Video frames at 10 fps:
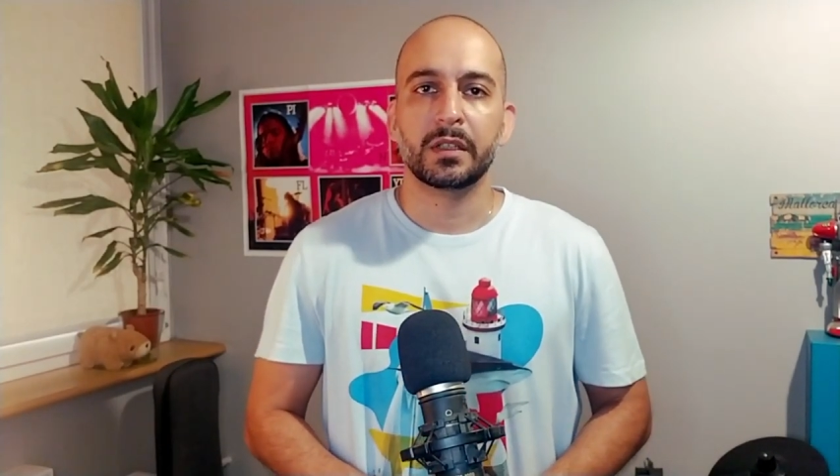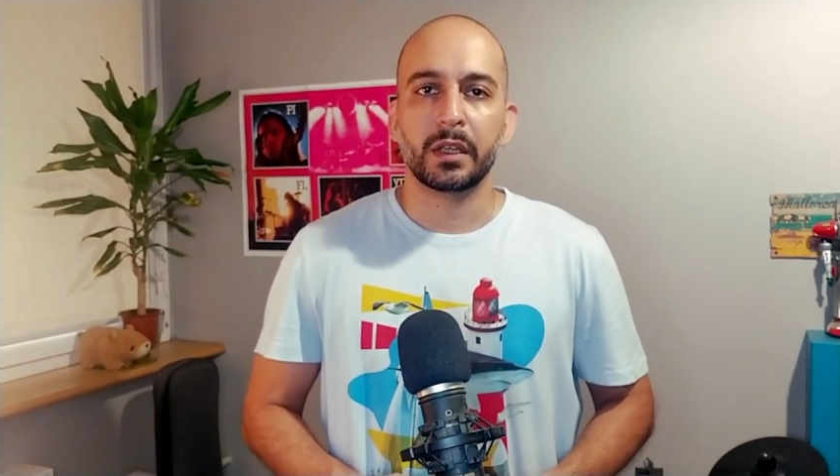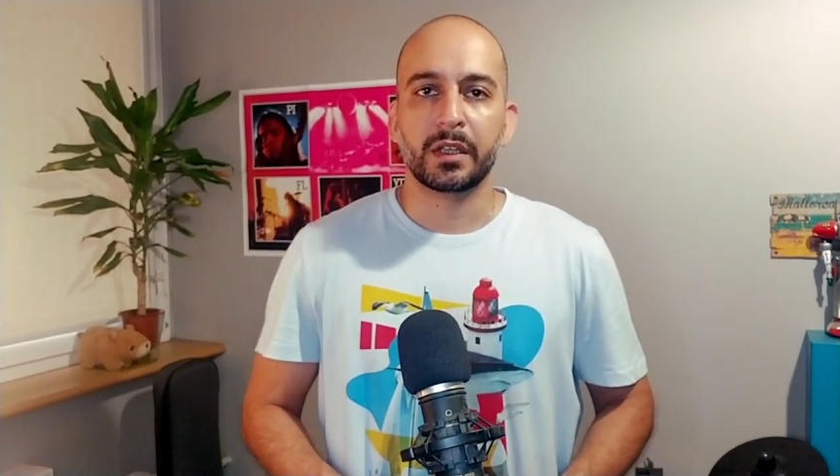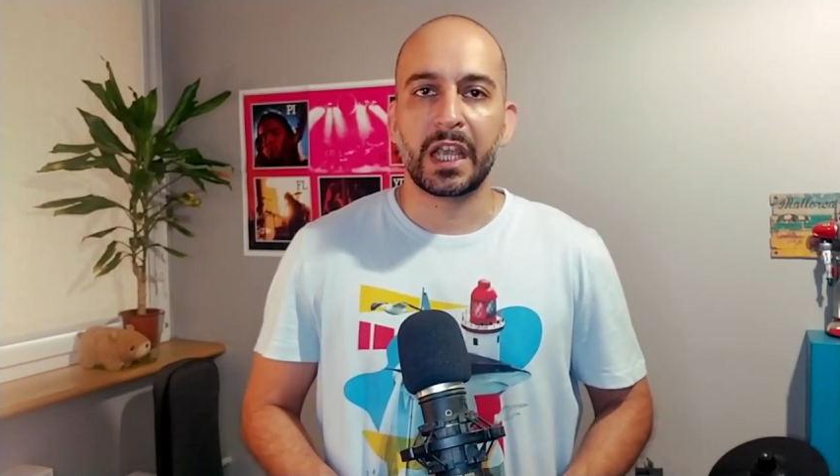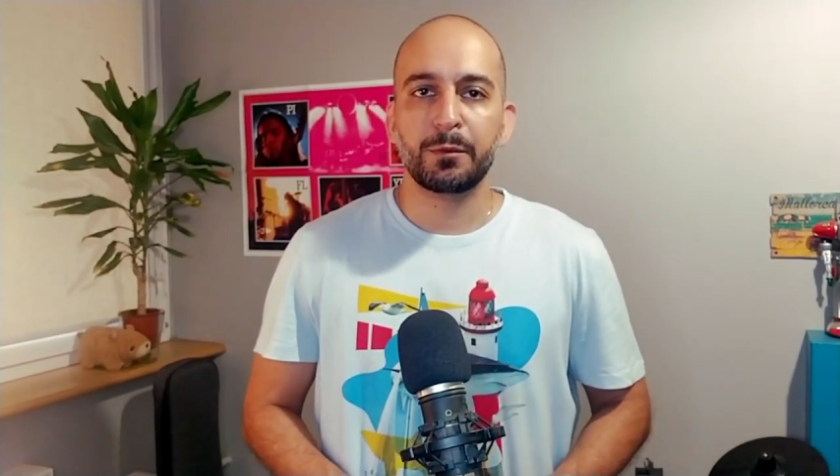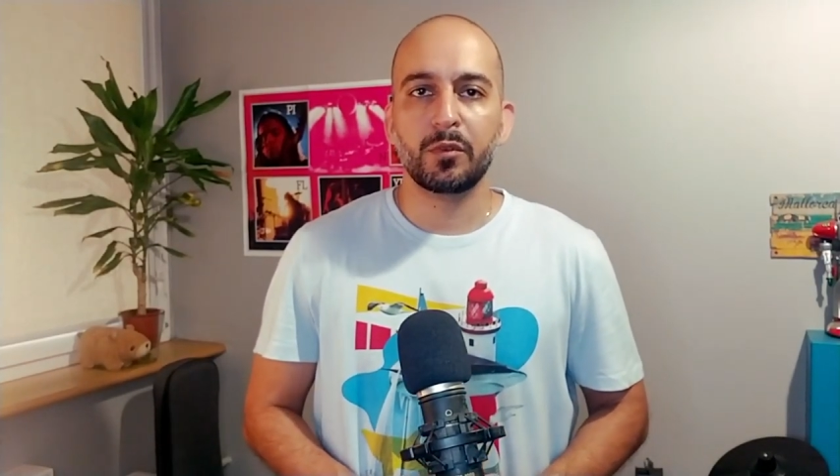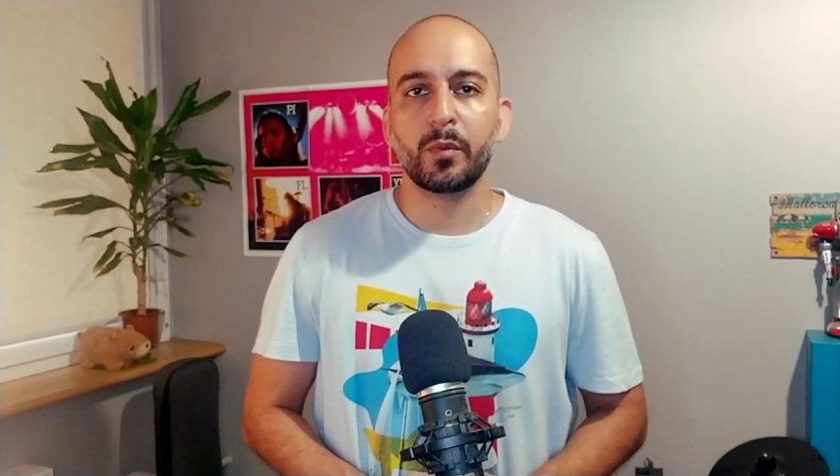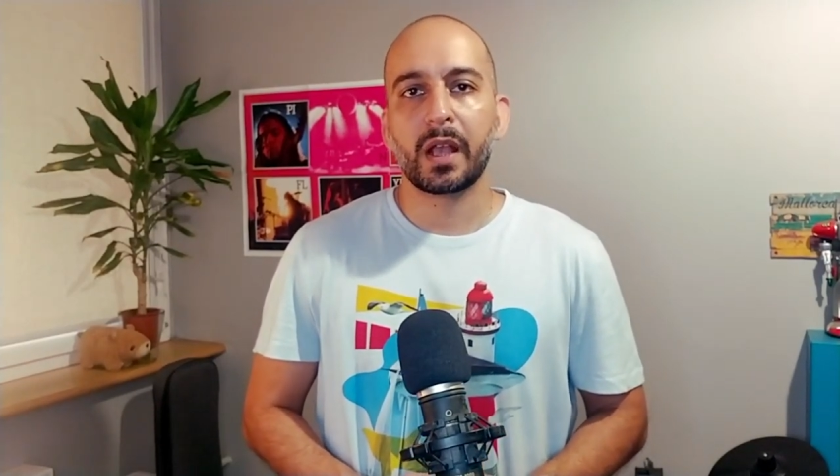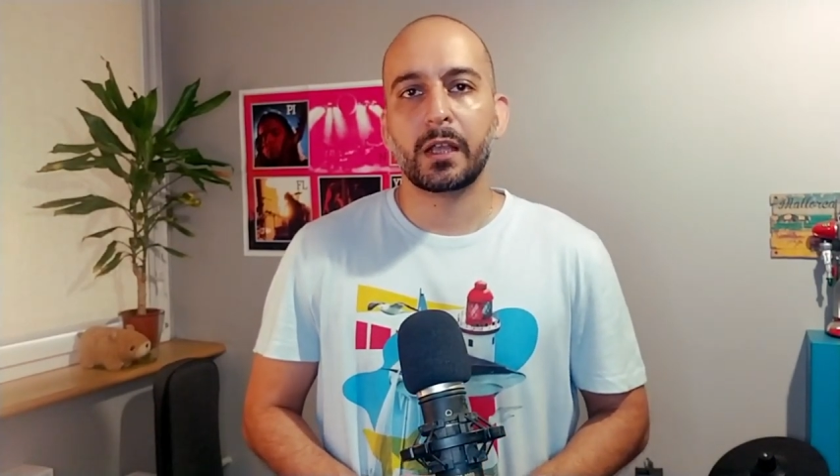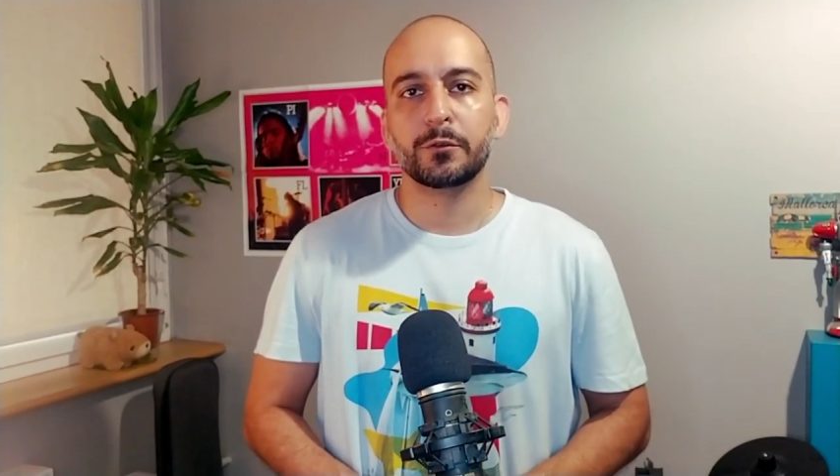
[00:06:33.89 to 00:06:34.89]
a capable
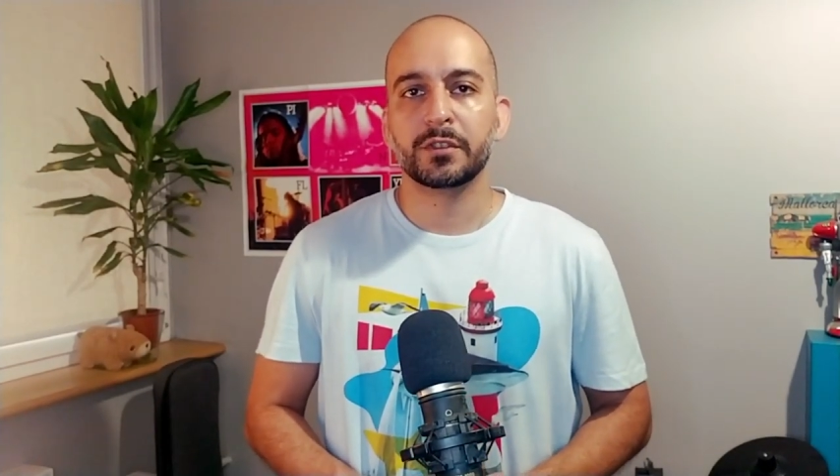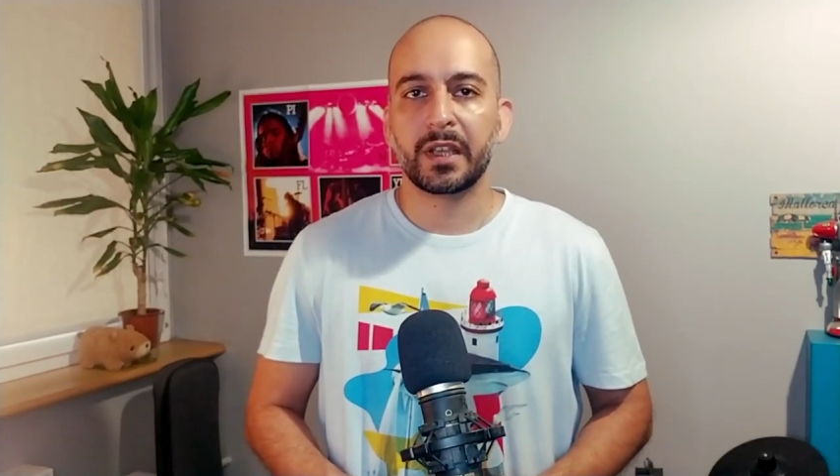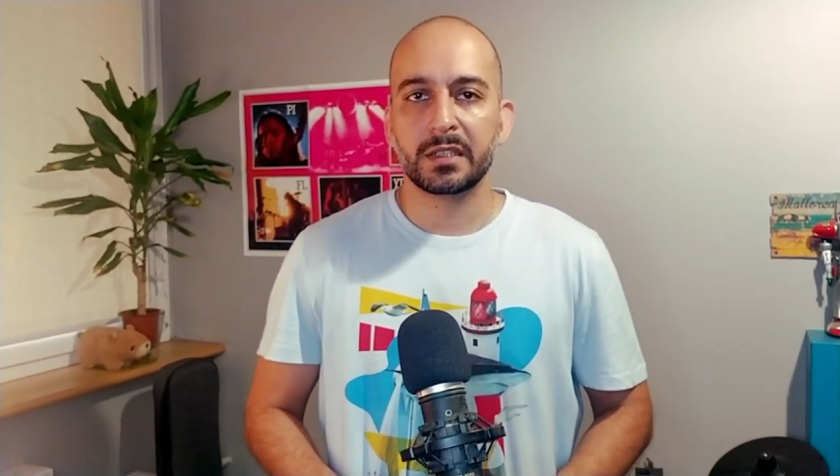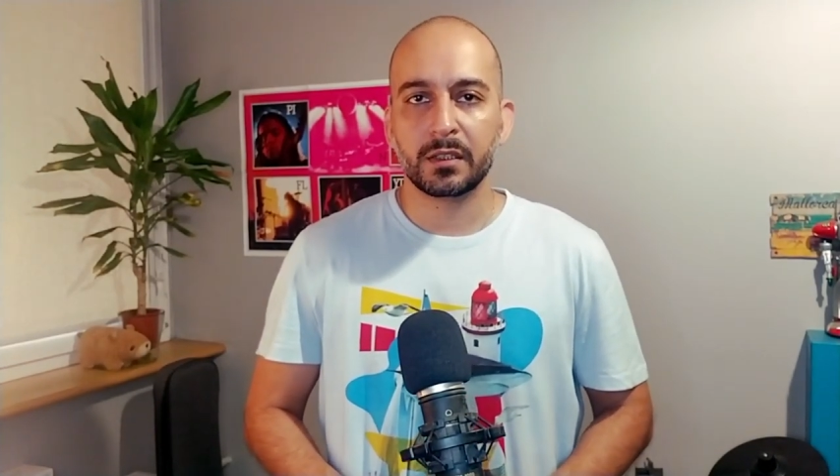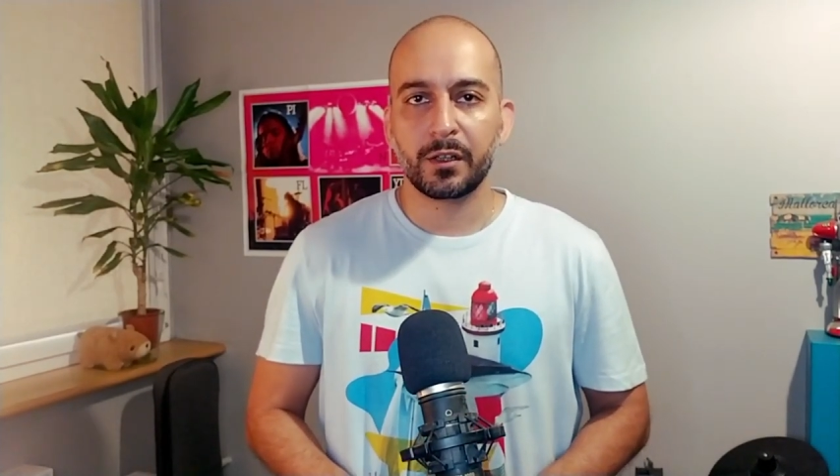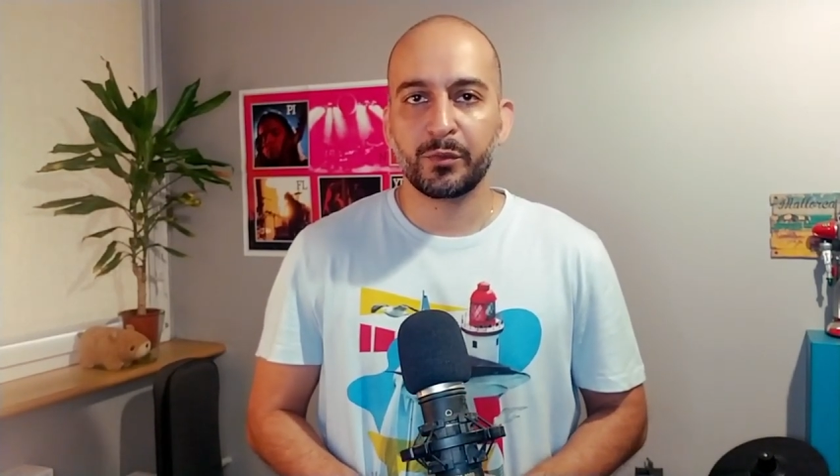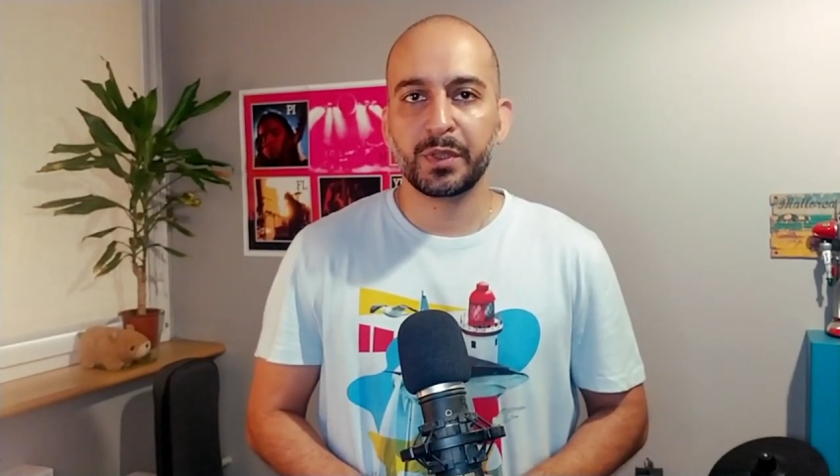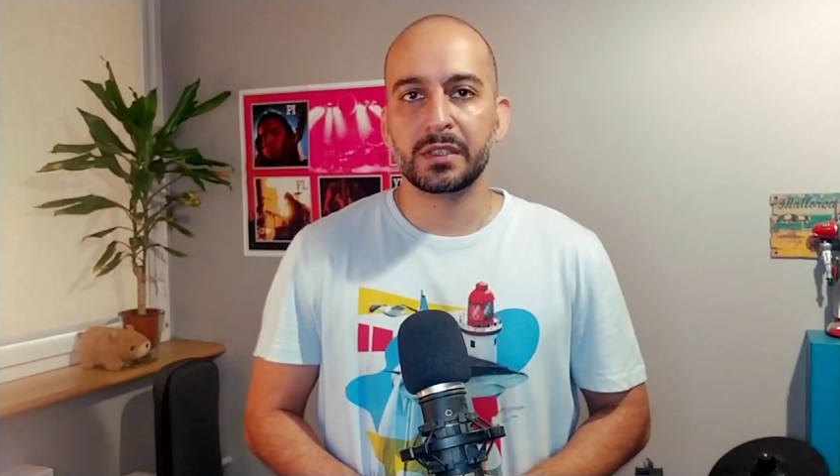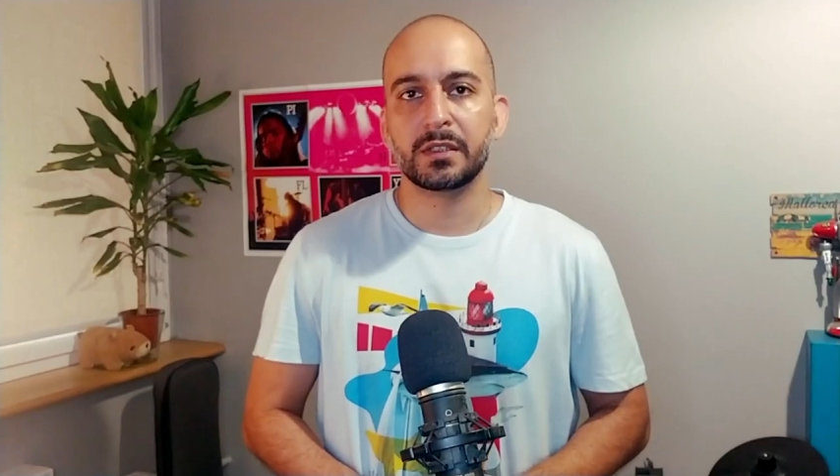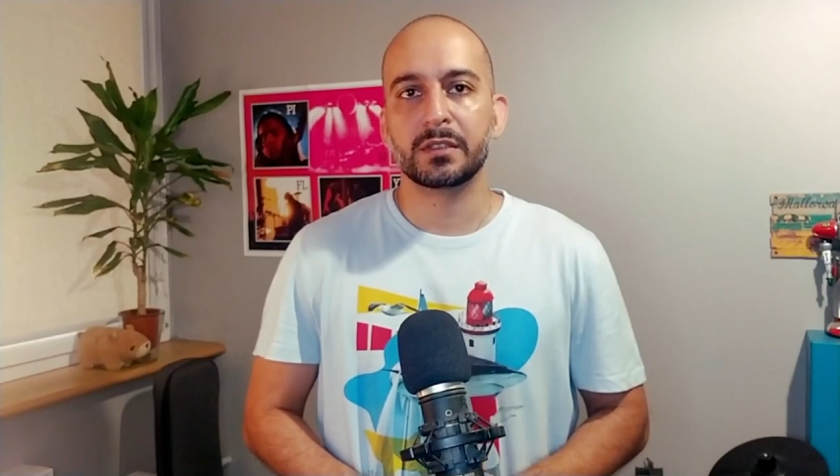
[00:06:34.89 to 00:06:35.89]
man who takes care of
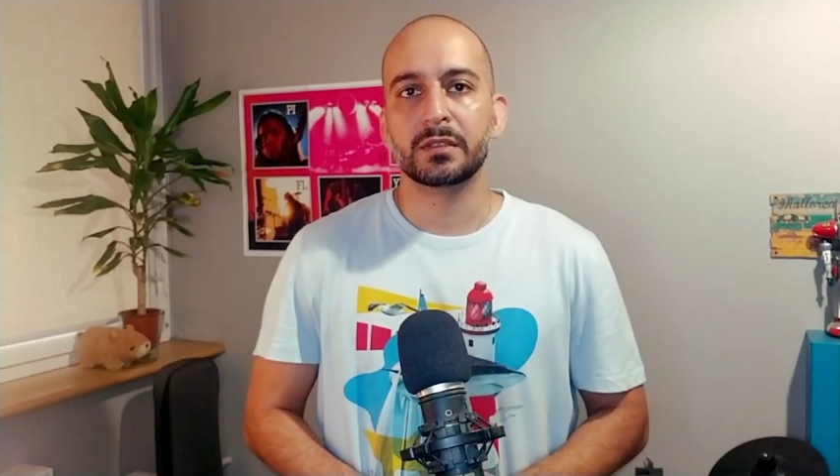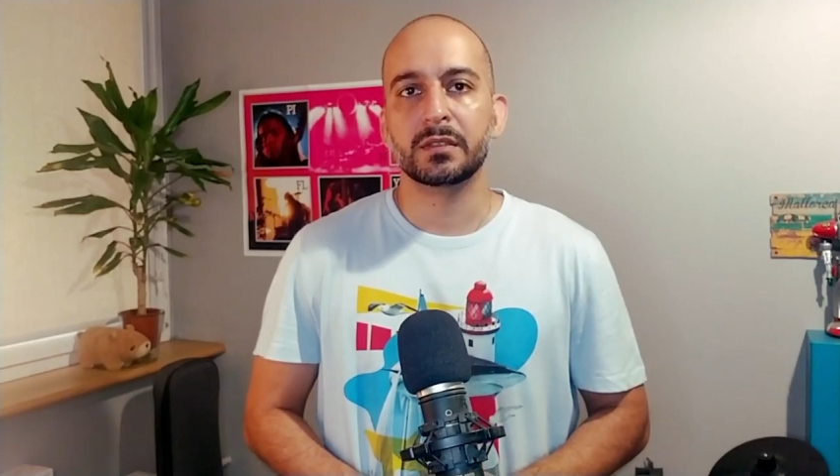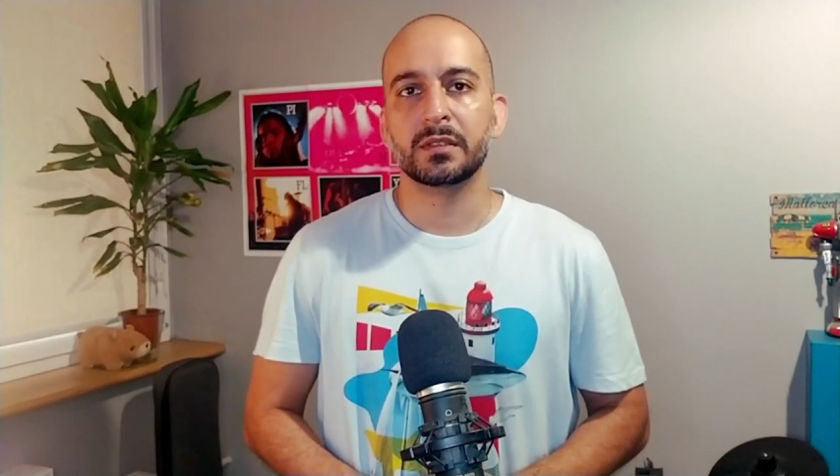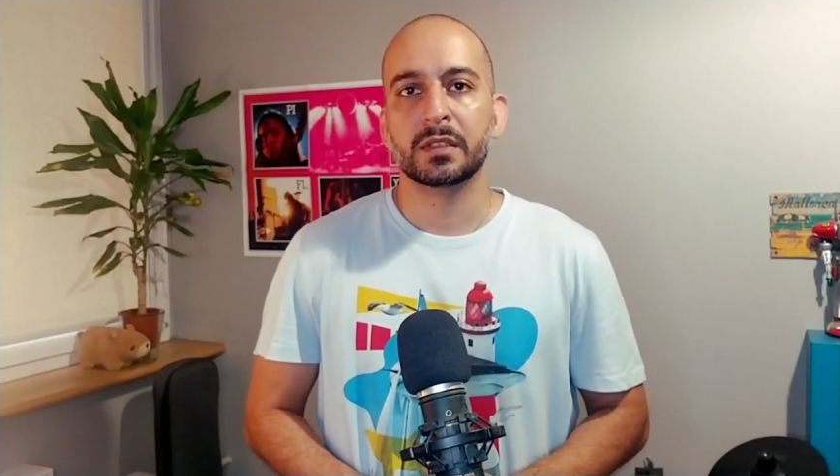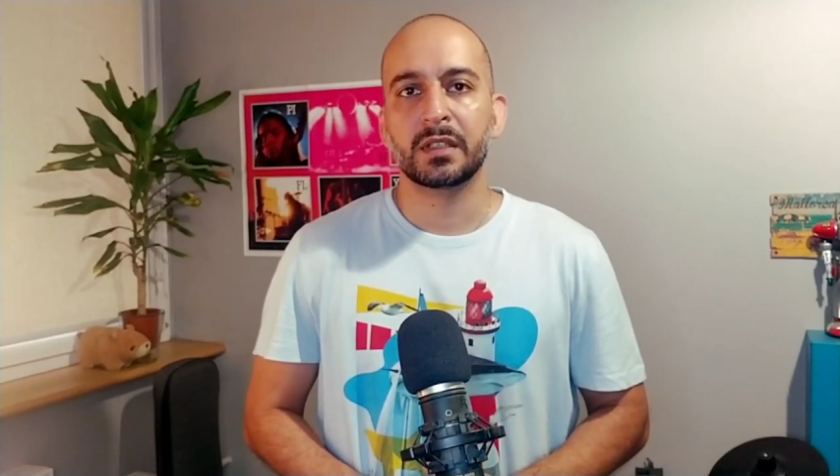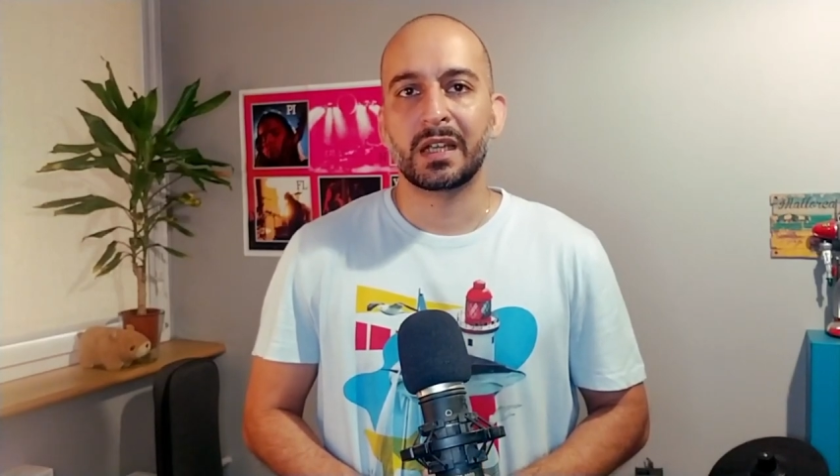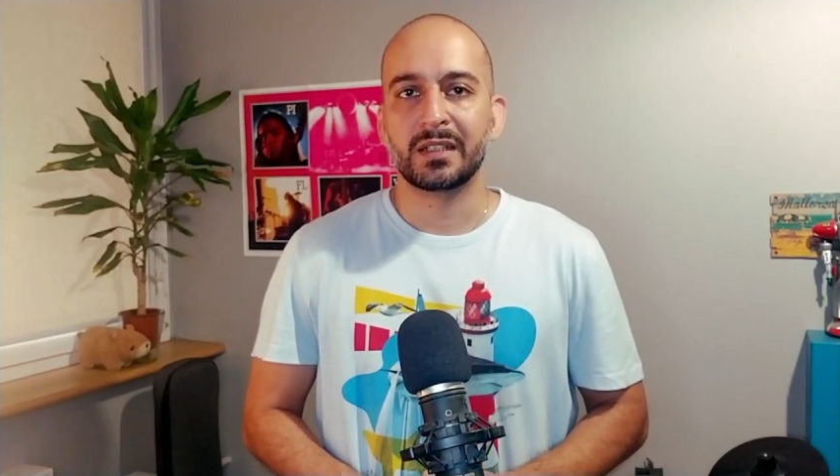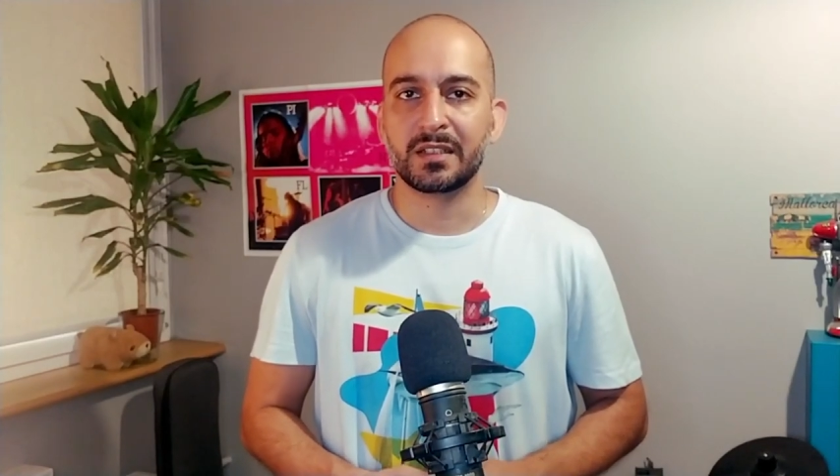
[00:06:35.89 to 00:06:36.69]
business and